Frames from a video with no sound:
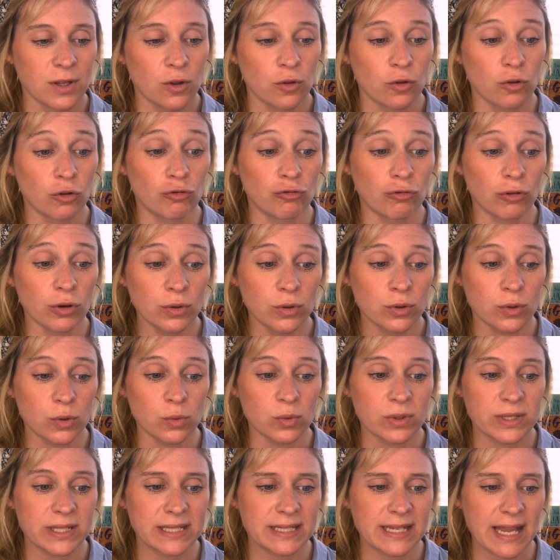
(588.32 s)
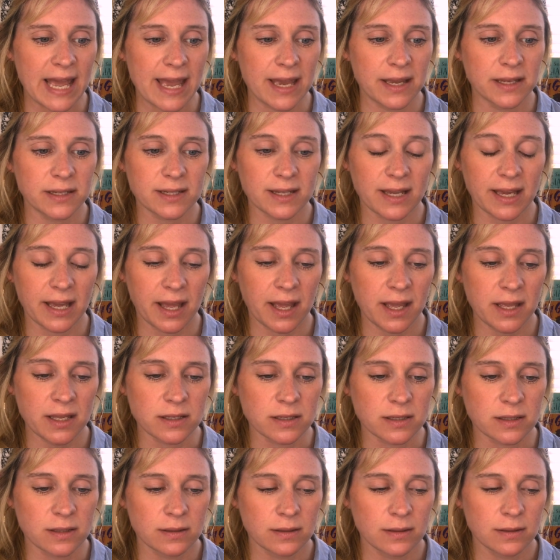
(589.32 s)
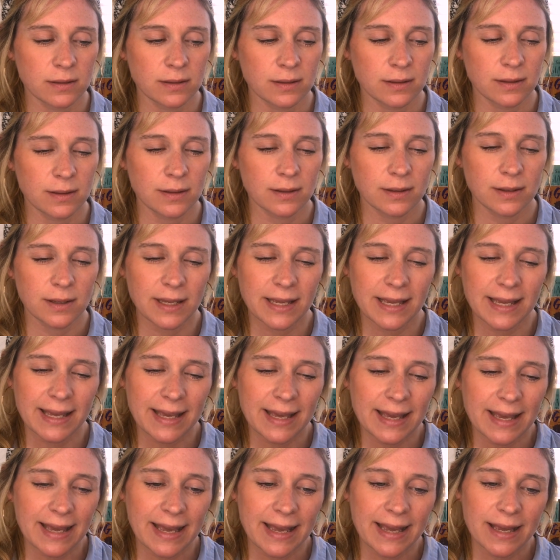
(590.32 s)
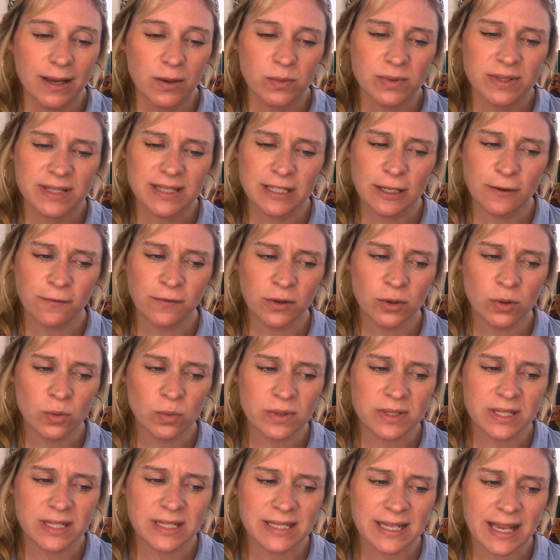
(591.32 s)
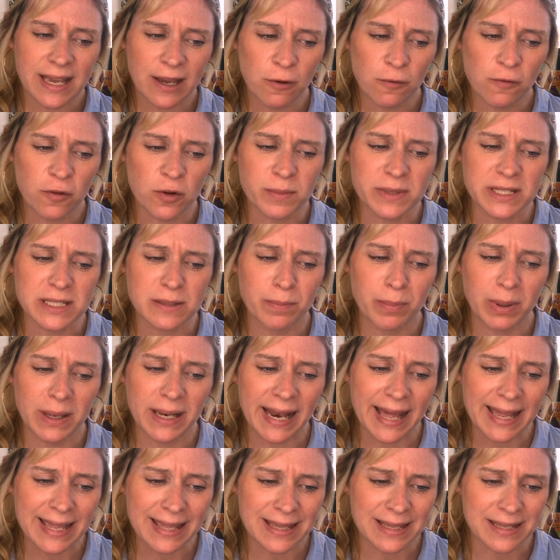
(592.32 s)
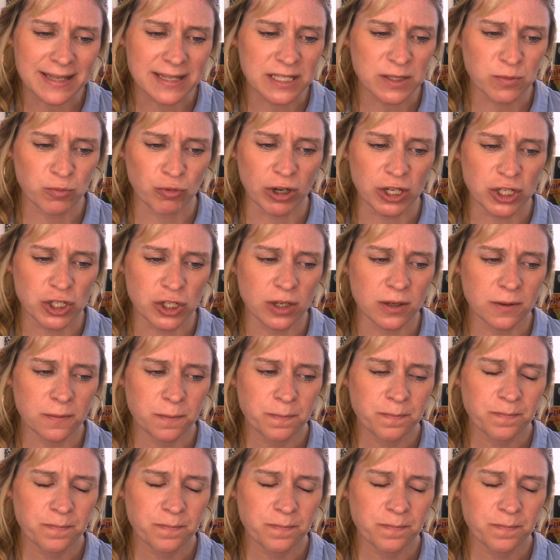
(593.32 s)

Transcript: The Gronkle stared ahead. It was difficult to tell from its blank expression